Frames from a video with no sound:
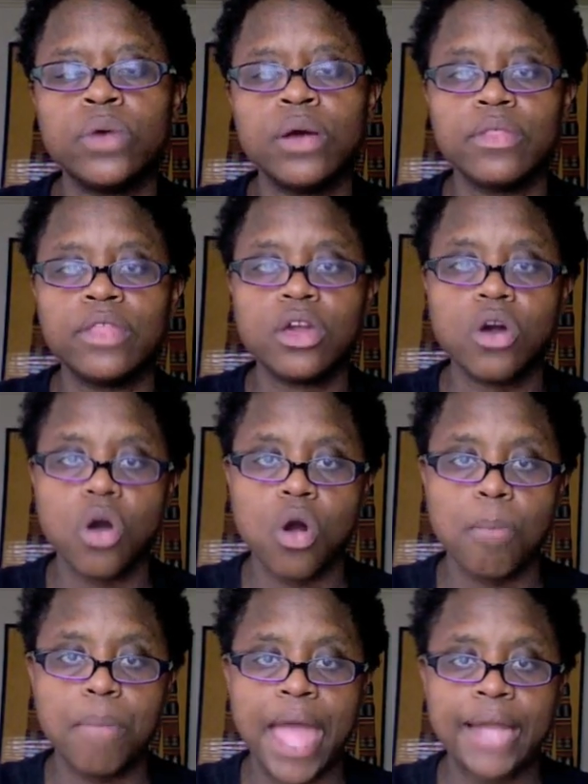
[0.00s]
what they call
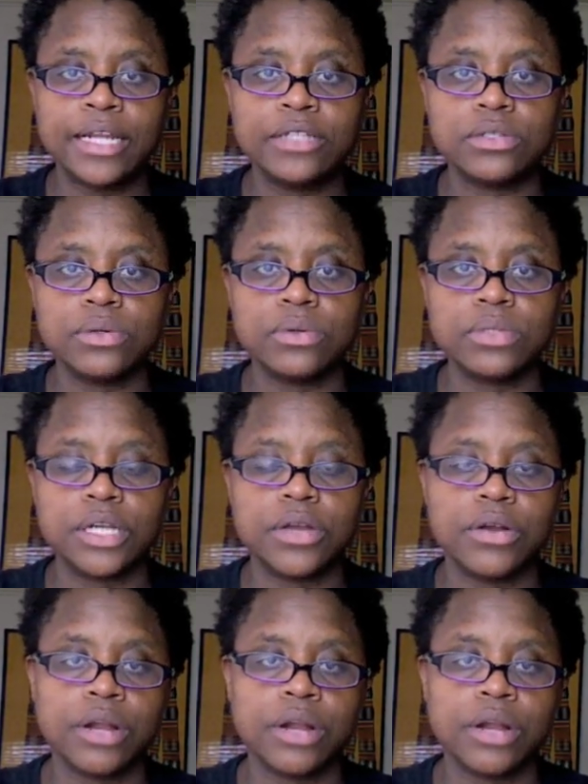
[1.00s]
magnet schools here,